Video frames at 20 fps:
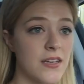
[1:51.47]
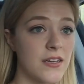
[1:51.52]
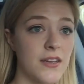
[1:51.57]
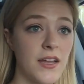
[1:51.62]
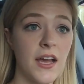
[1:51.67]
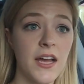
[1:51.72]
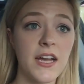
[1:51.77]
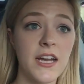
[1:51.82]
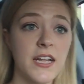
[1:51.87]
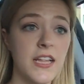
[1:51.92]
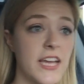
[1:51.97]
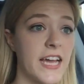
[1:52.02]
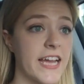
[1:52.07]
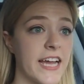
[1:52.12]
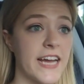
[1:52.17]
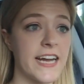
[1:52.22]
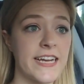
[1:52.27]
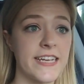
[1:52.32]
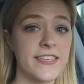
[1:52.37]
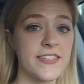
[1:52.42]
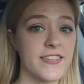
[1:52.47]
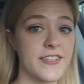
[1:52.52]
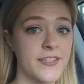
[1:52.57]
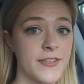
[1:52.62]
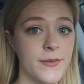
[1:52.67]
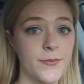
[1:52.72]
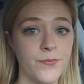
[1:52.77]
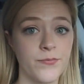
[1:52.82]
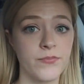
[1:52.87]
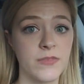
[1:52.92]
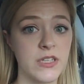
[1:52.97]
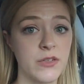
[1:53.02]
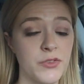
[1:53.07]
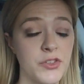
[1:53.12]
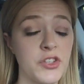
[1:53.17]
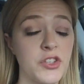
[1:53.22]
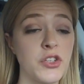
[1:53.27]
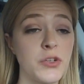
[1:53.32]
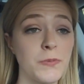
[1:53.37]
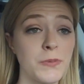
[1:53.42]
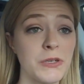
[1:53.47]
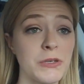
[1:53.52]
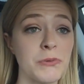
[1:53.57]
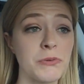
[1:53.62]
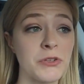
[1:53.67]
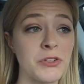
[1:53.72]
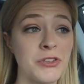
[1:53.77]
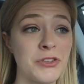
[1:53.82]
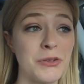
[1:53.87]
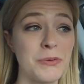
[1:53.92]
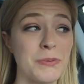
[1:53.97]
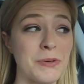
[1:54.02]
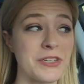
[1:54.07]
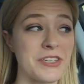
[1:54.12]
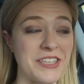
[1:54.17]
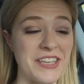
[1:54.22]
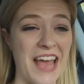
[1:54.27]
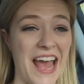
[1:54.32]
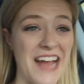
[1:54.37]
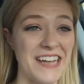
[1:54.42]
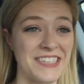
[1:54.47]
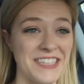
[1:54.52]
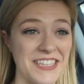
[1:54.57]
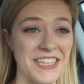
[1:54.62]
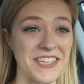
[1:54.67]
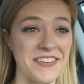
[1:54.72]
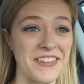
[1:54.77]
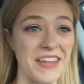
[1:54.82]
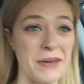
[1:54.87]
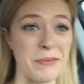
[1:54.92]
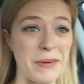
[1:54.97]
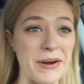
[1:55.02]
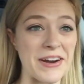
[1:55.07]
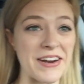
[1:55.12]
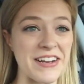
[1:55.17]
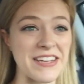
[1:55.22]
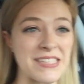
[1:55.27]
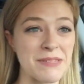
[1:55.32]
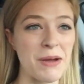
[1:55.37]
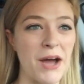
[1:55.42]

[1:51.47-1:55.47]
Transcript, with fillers: Not gonna lie, guys. It was super, super sad to leave that parking